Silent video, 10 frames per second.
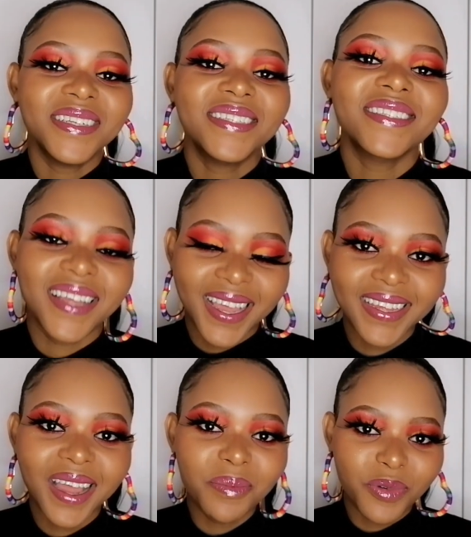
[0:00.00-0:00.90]
but
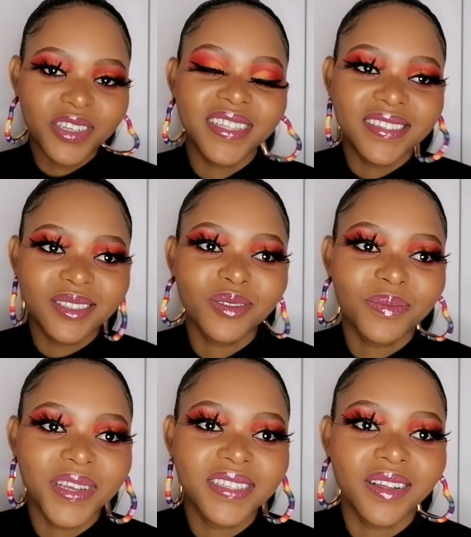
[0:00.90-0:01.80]
I, I bought this
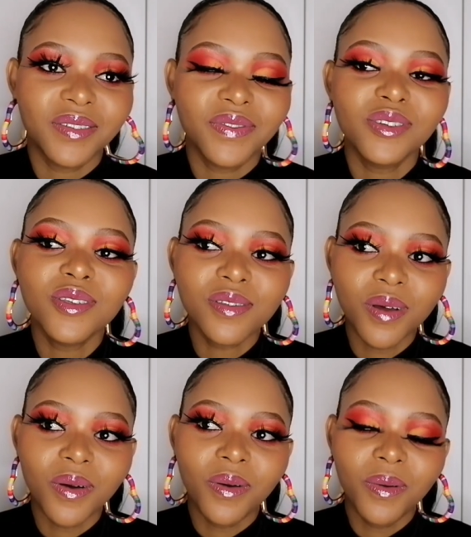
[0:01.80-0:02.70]
to myself.
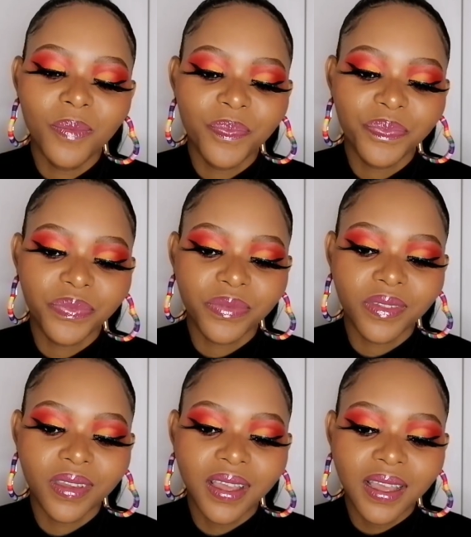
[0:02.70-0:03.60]
So,
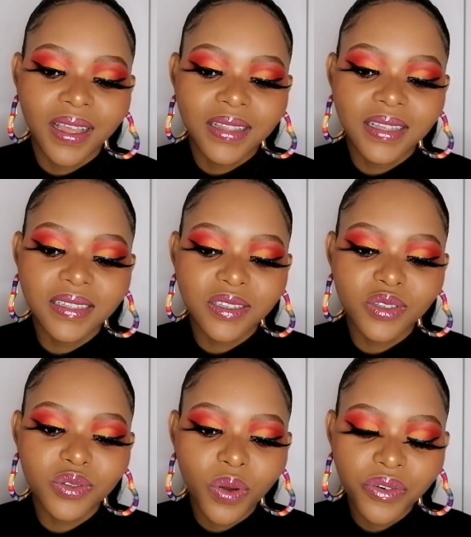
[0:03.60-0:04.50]
there's a
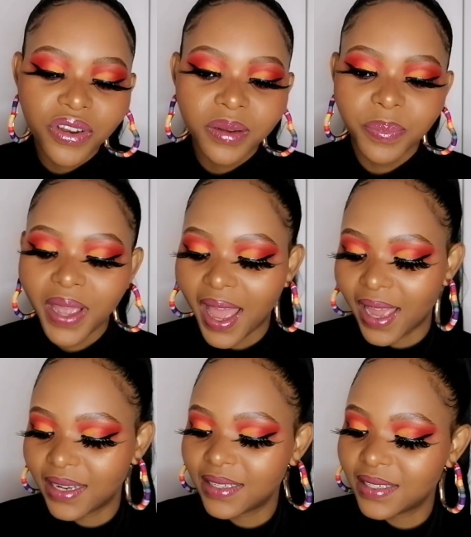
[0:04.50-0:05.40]
story
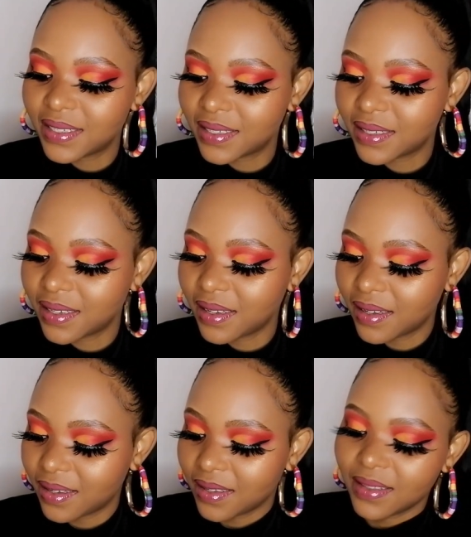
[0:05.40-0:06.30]
behind
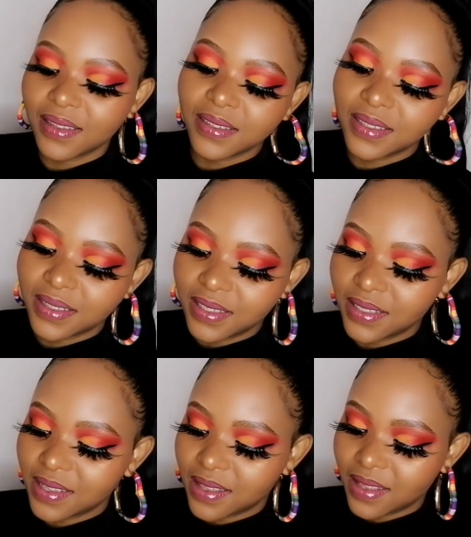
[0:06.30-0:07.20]
uh, this
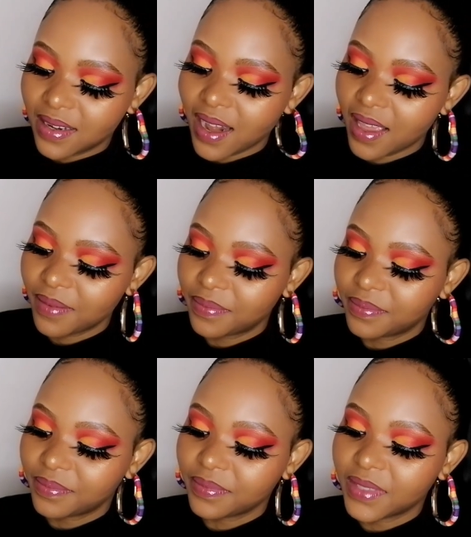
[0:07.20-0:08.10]
teeth, ne?
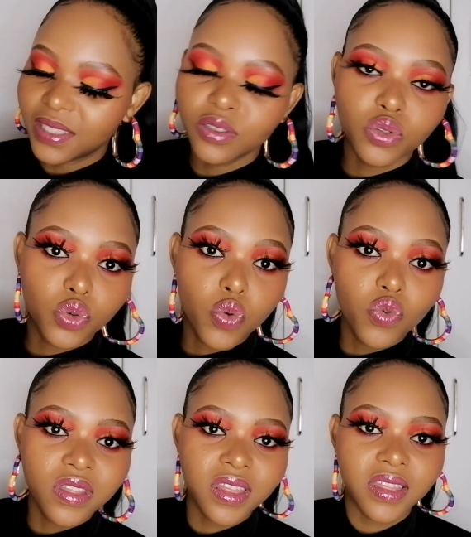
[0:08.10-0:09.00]
this
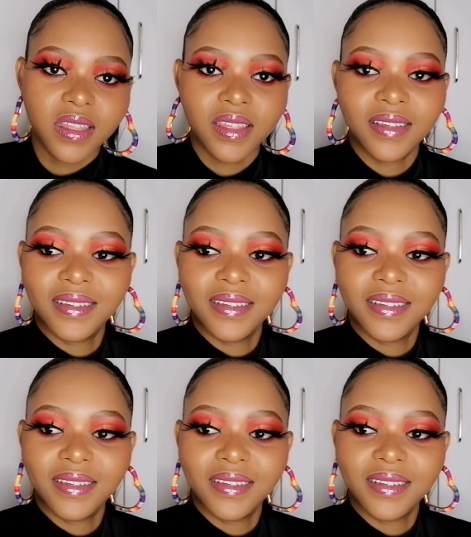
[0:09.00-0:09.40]
tooth.